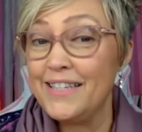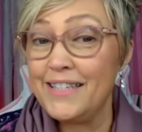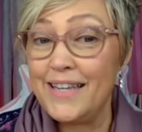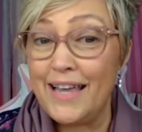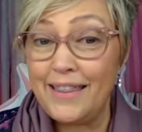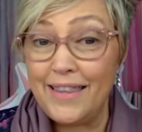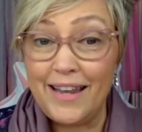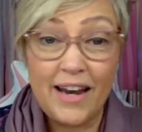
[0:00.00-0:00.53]

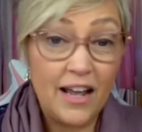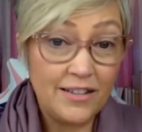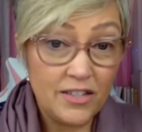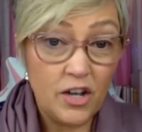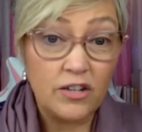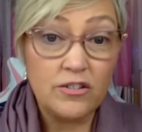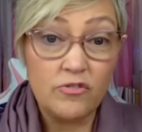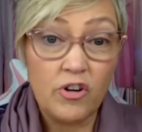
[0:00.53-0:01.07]
And then that's
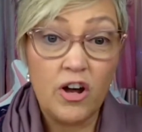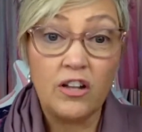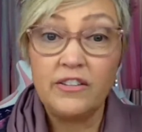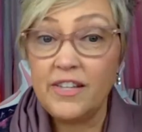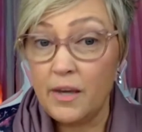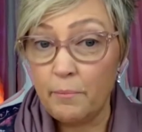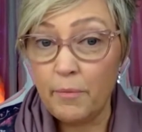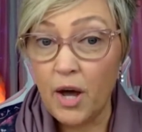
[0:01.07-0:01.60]
also called
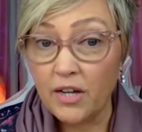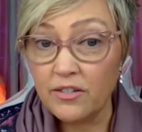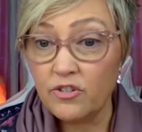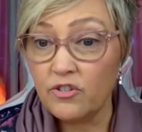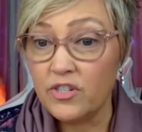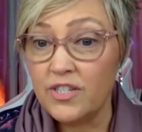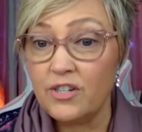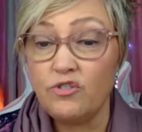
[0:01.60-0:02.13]
the
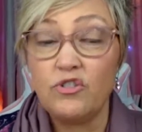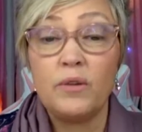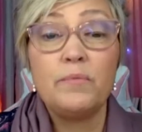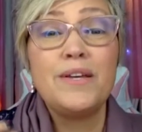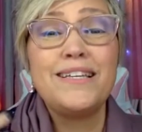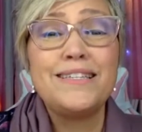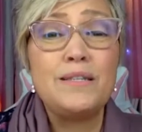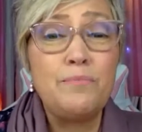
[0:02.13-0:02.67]
imposter syndrome,
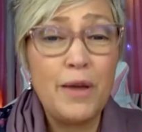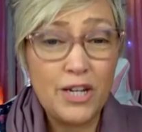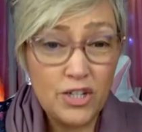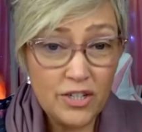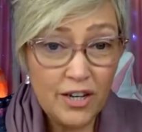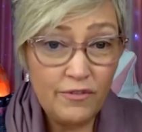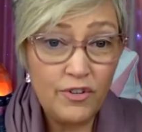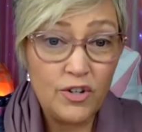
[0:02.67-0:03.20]

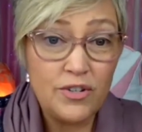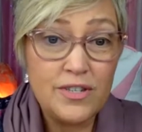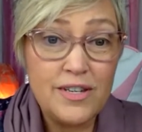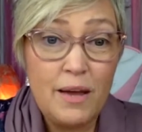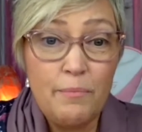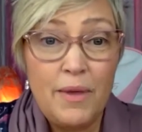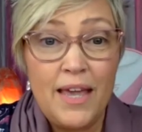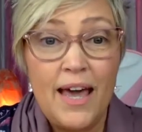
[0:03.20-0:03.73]
especially if you're
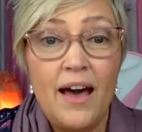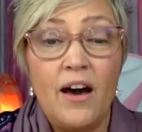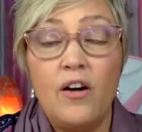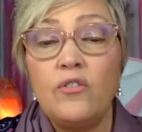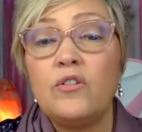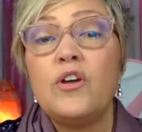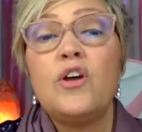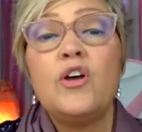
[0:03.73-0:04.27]
stepping out